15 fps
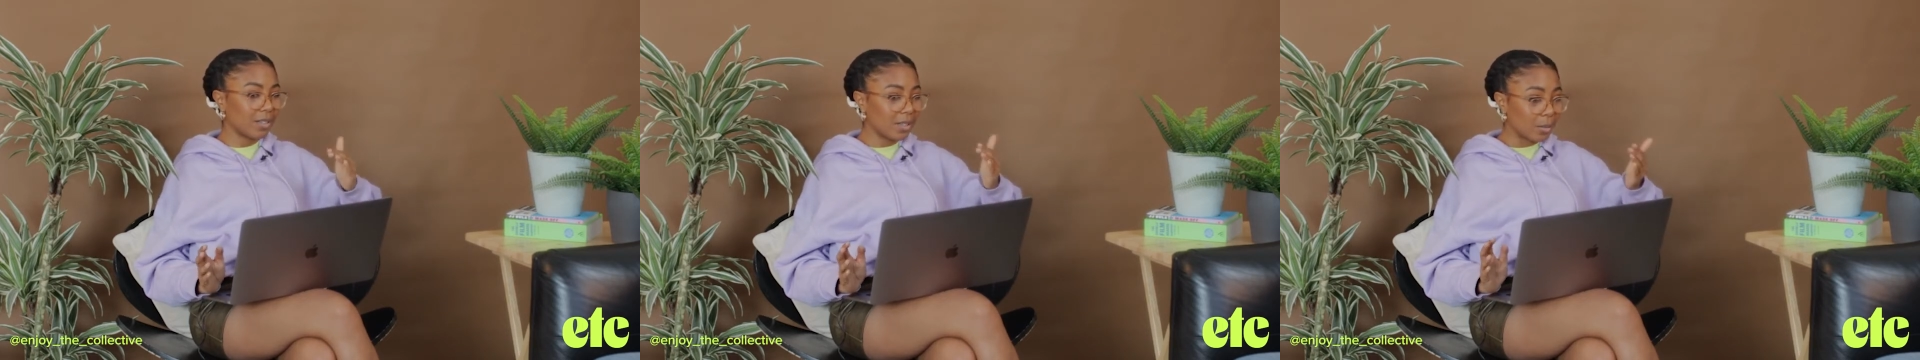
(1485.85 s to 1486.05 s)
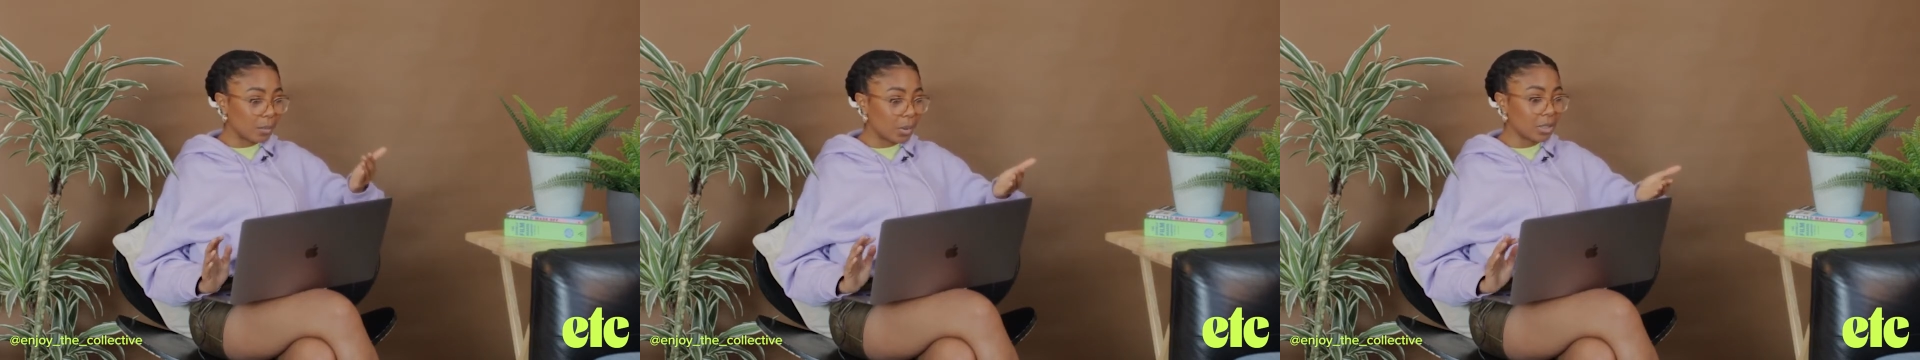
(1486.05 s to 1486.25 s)

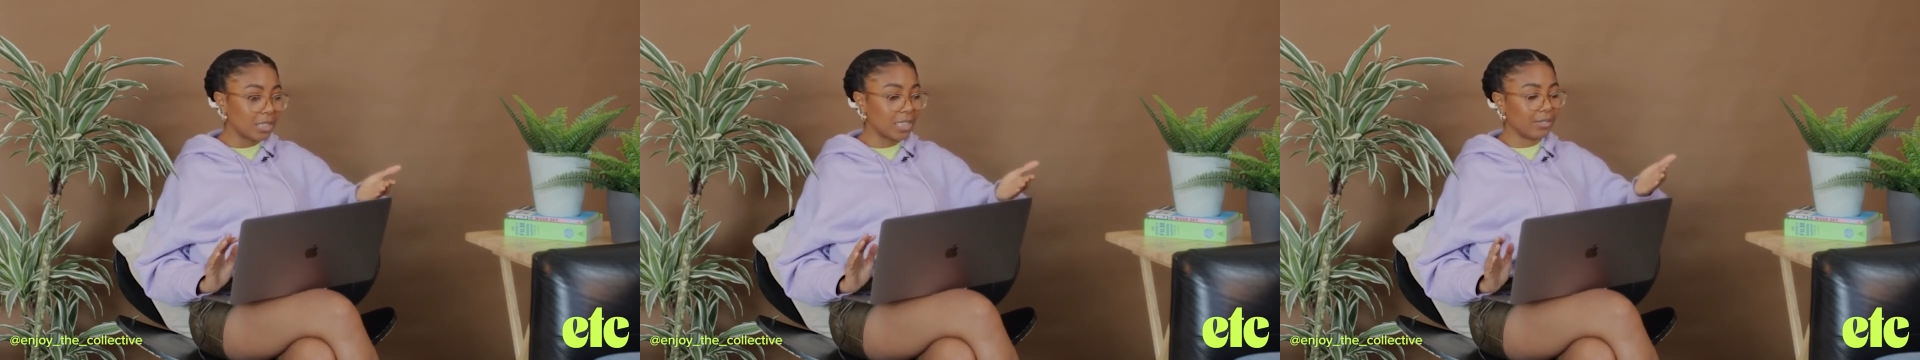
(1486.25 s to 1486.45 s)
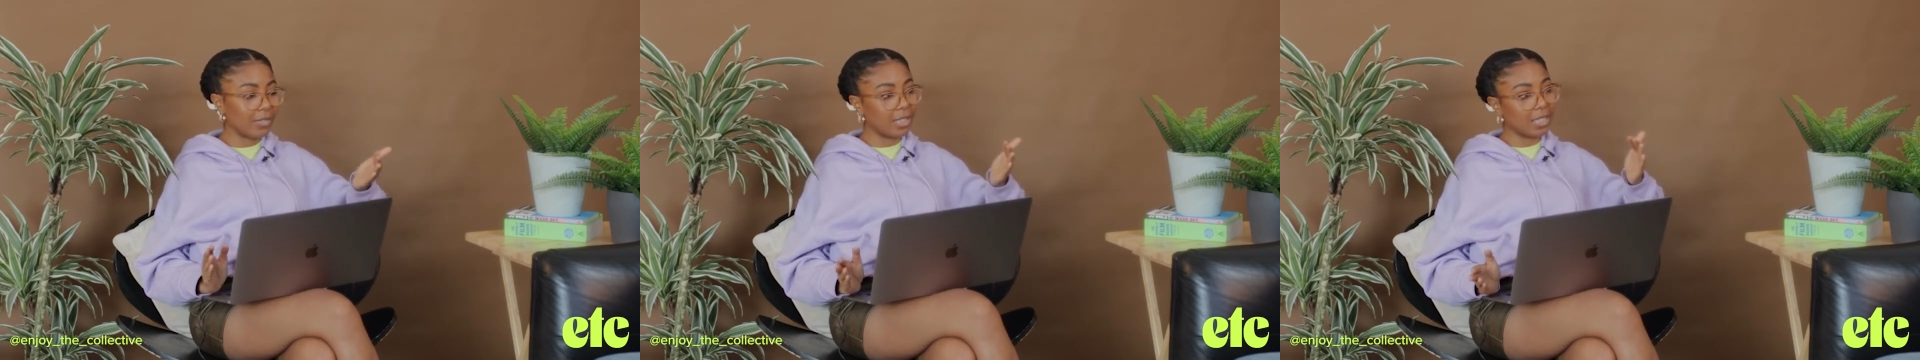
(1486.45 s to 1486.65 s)
the
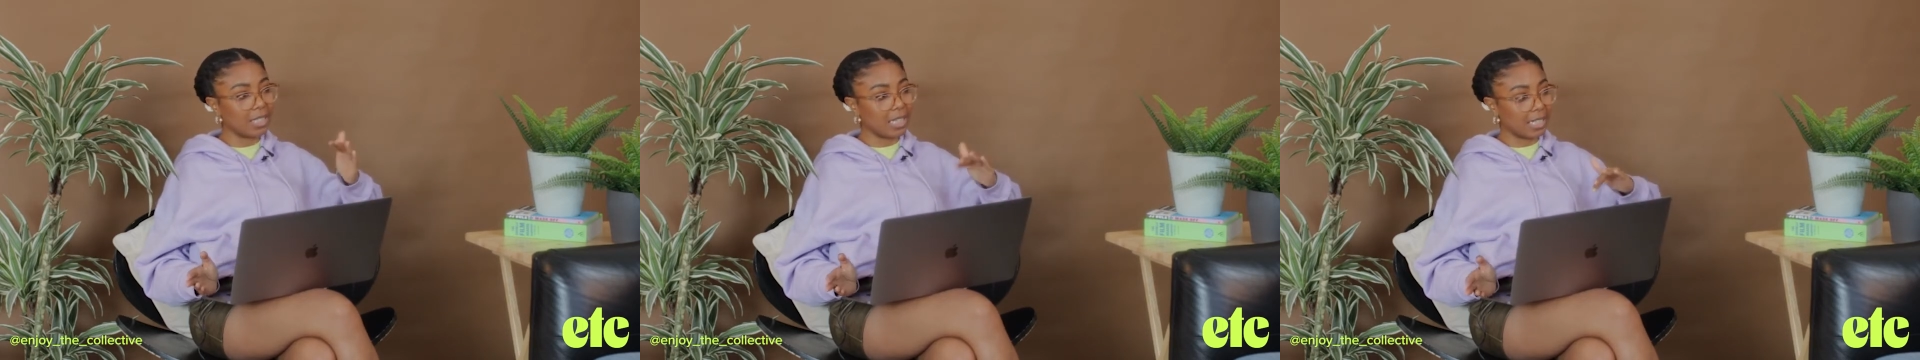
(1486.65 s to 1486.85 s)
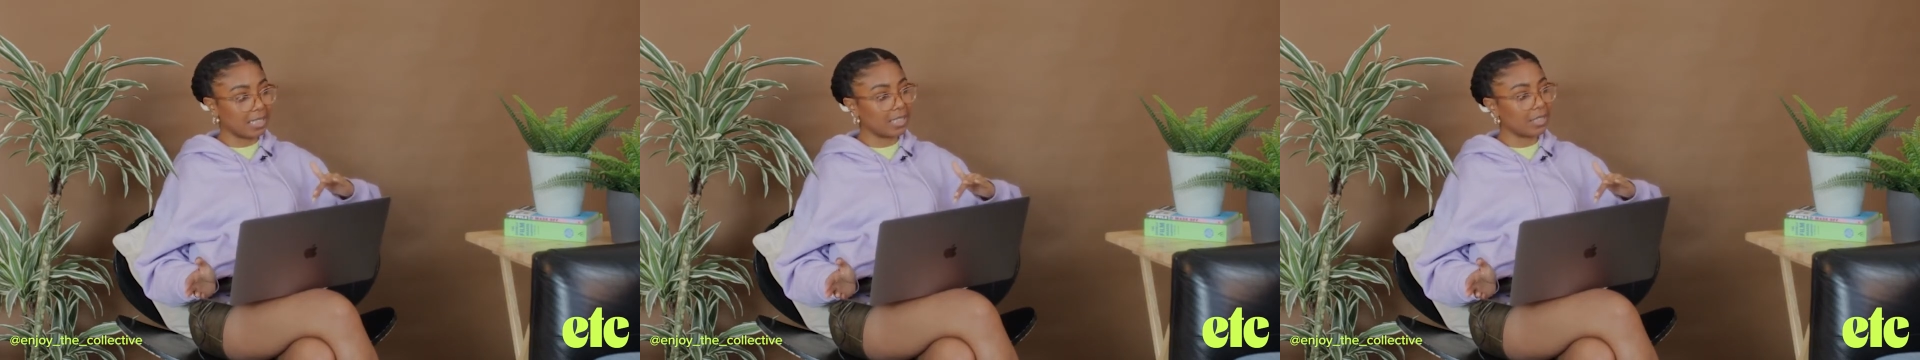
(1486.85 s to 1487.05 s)
positive and the
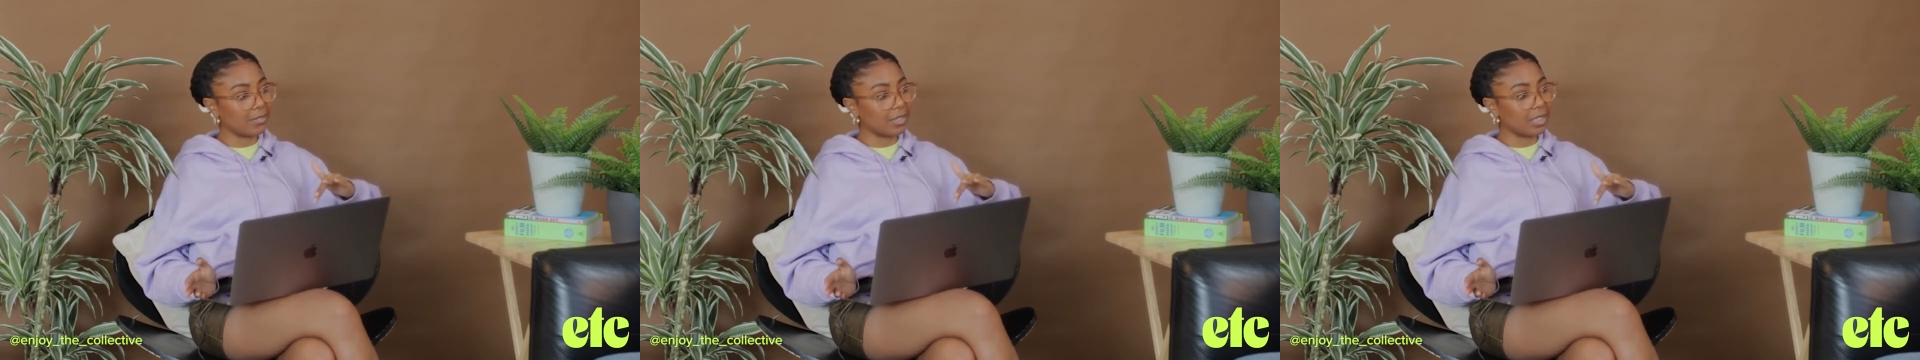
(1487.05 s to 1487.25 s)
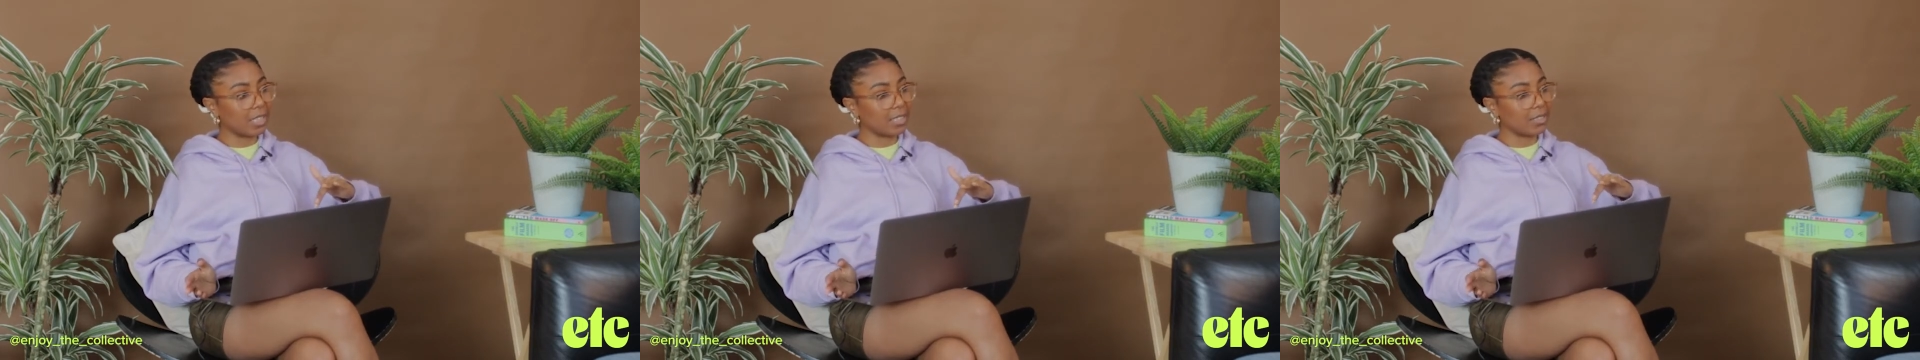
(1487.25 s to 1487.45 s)
negative
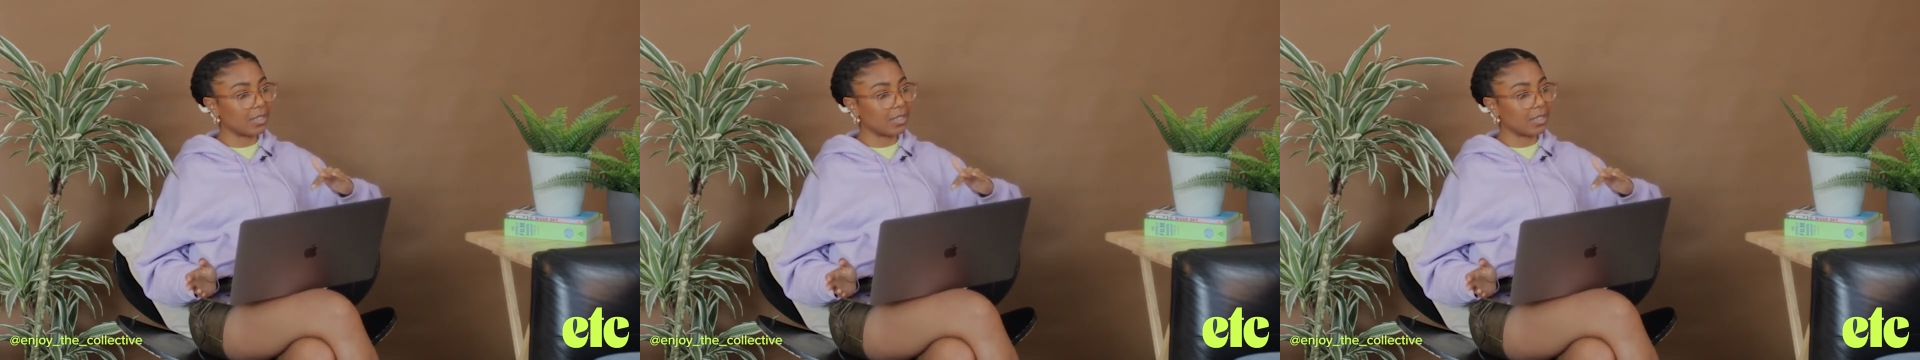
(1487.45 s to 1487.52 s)
side.